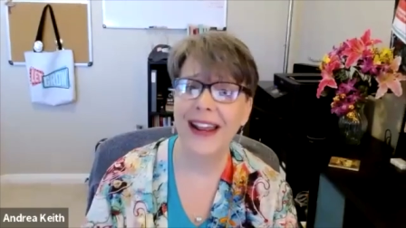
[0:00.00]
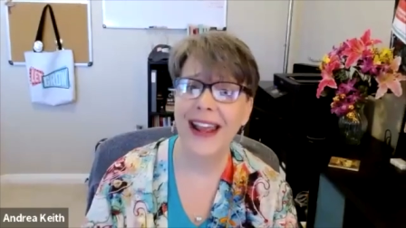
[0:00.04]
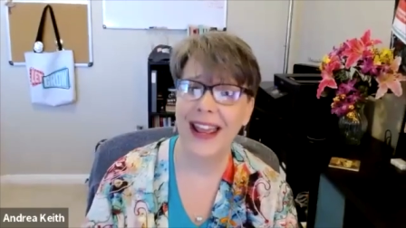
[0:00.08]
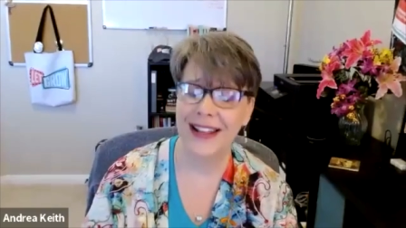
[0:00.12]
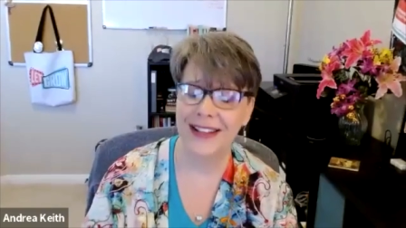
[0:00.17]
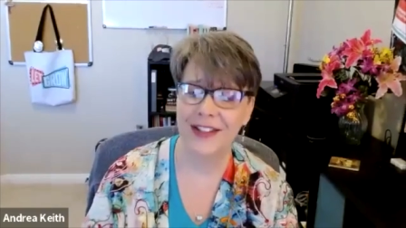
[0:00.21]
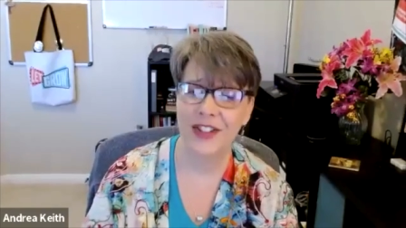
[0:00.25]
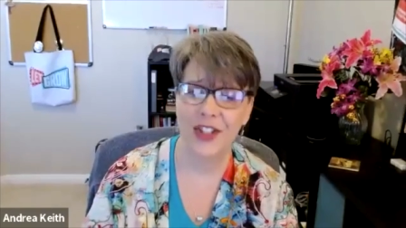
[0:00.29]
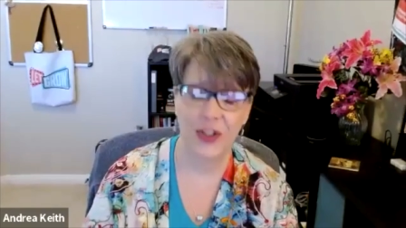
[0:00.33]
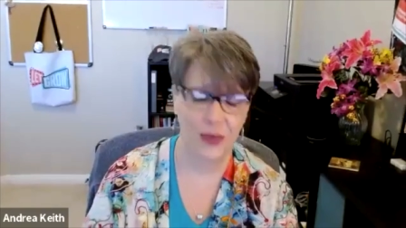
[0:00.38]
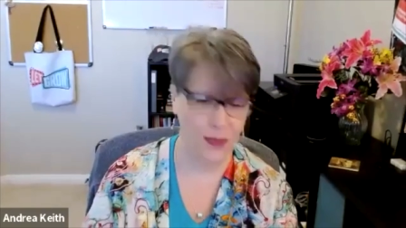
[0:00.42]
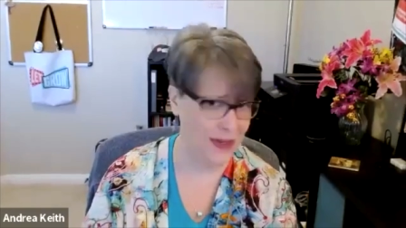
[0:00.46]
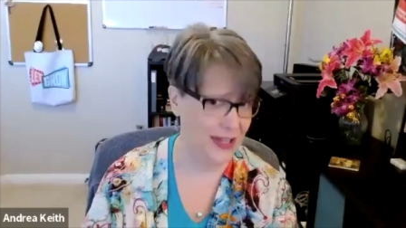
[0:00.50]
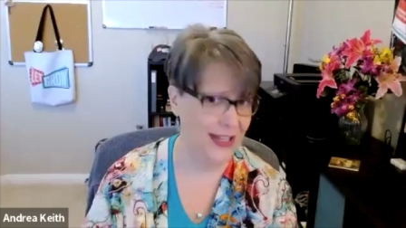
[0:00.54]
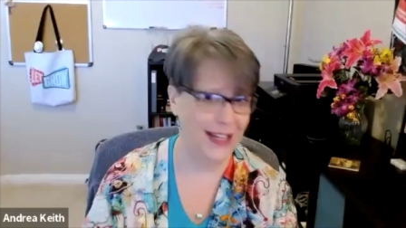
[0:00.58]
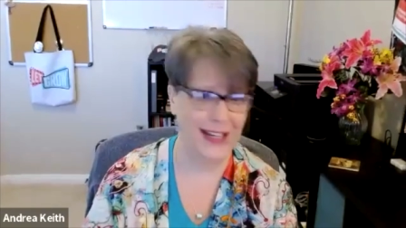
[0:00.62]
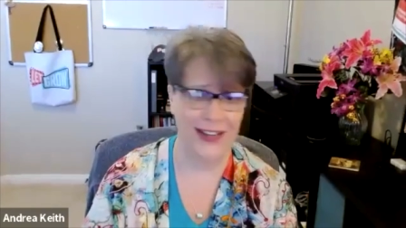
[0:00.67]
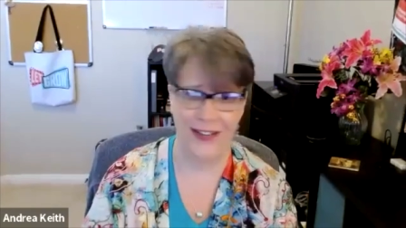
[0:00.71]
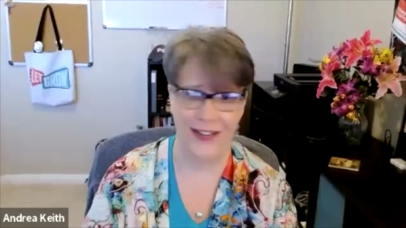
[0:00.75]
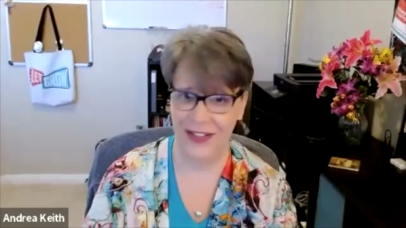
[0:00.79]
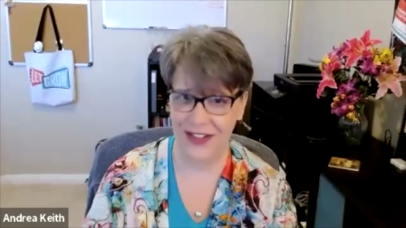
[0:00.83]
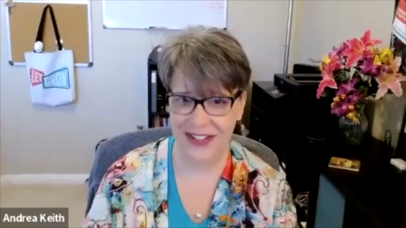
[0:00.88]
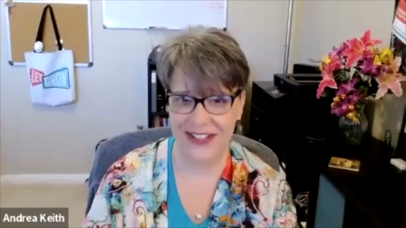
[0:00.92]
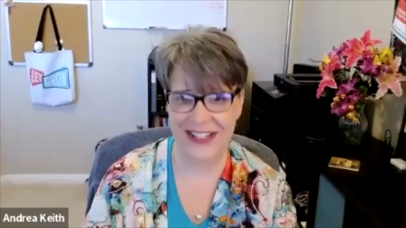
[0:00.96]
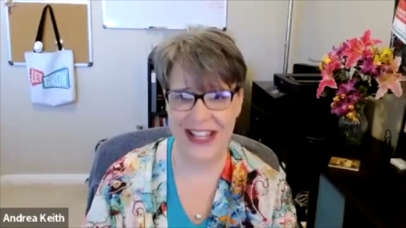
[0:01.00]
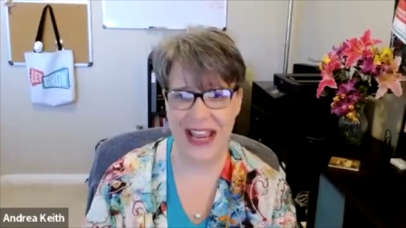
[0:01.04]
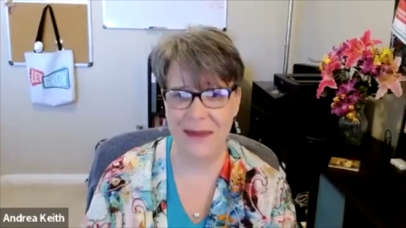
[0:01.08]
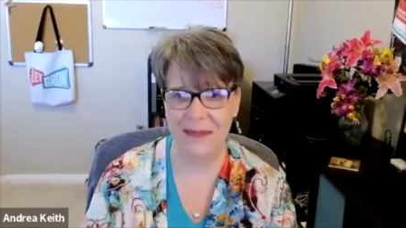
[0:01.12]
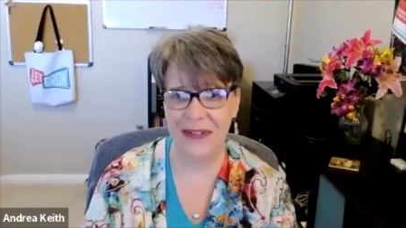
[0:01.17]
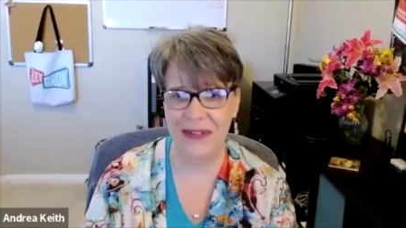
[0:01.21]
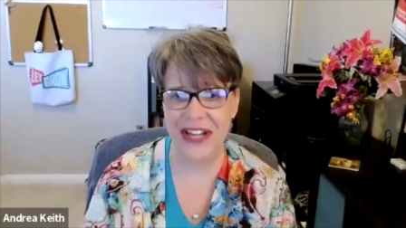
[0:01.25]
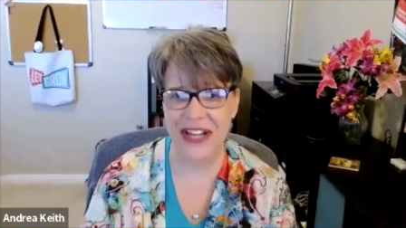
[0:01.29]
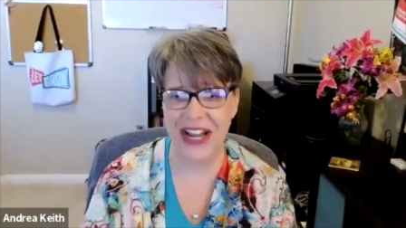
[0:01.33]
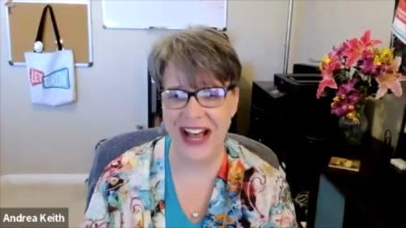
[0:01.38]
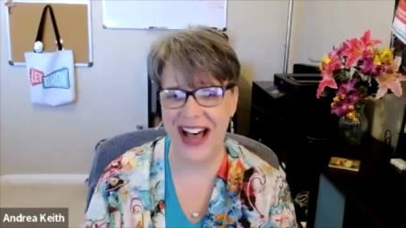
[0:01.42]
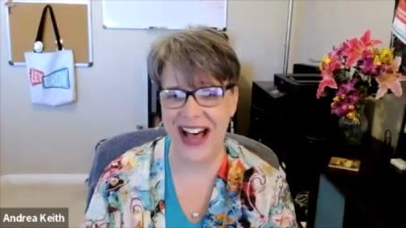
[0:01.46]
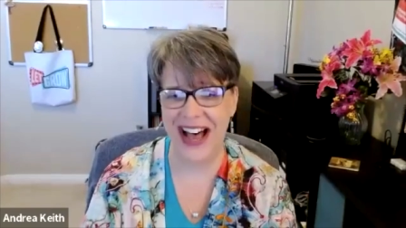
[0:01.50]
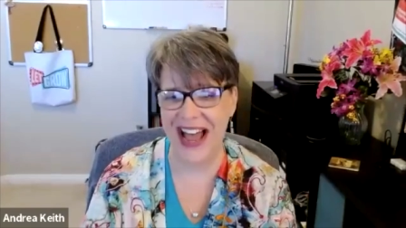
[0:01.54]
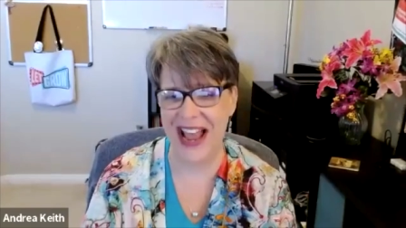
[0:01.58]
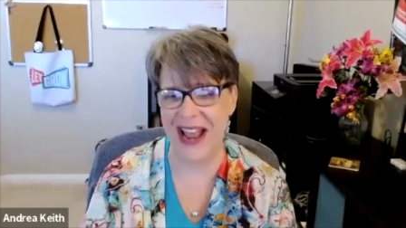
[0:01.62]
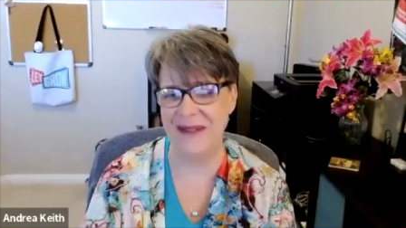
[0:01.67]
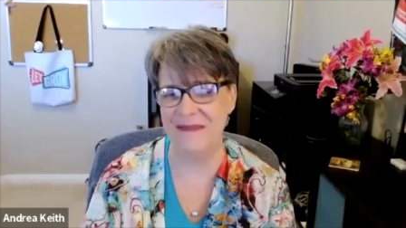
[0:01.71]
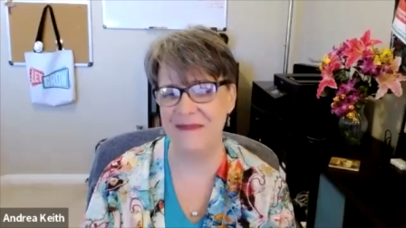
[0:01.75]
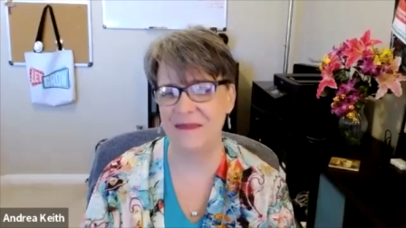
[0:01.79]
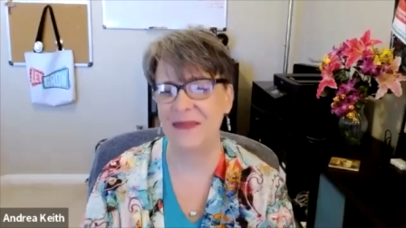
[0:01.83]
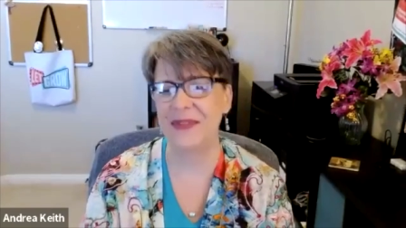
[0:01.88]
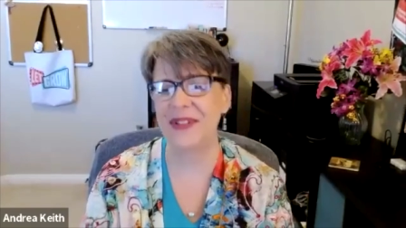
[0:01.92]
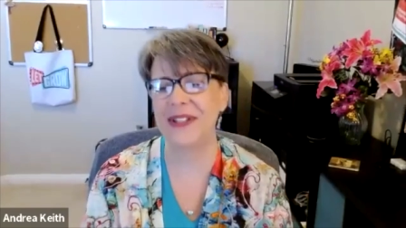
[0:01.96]
and speak at the same
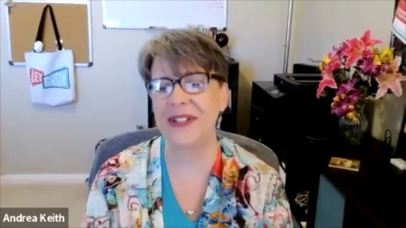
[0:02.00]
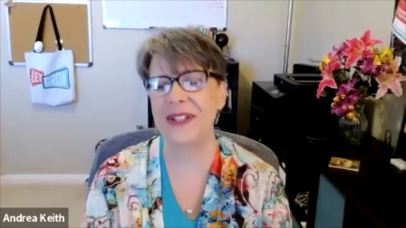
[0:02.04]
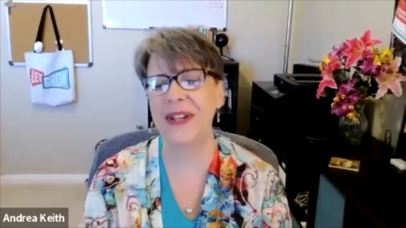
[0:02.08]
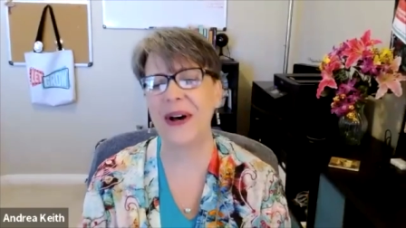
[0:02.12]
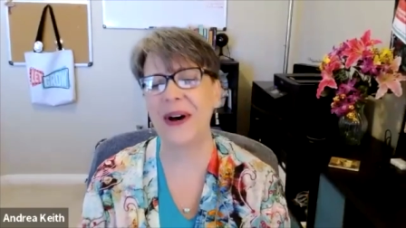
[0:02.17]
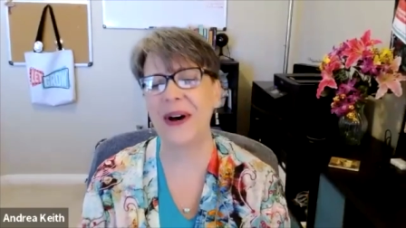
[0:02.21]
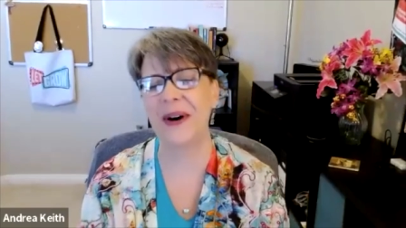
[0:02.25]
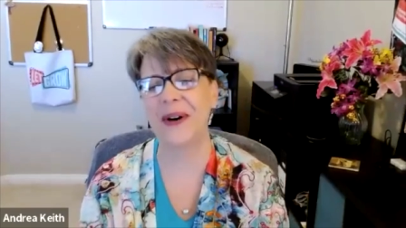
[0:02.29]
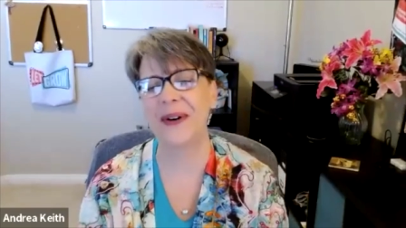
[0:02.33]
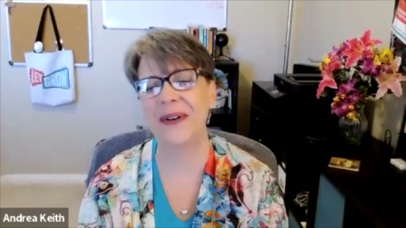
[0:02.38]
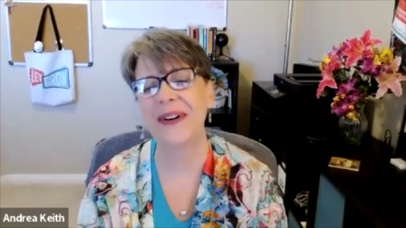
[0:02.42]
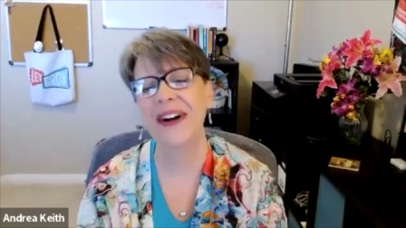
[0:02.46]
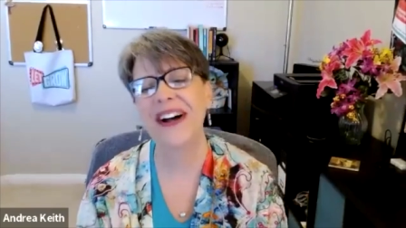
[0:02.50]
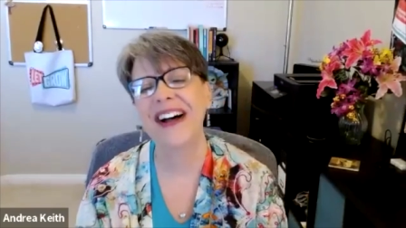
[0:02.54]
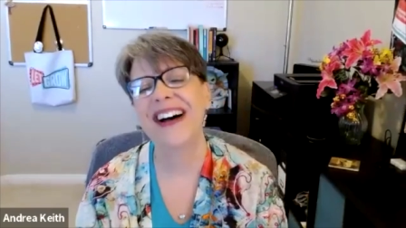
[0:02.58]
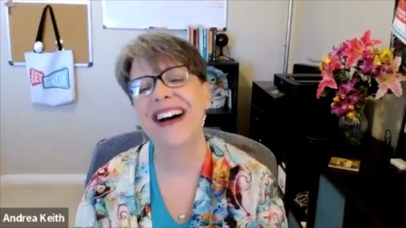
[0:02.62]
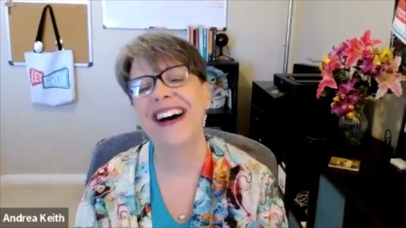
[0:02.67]
time. So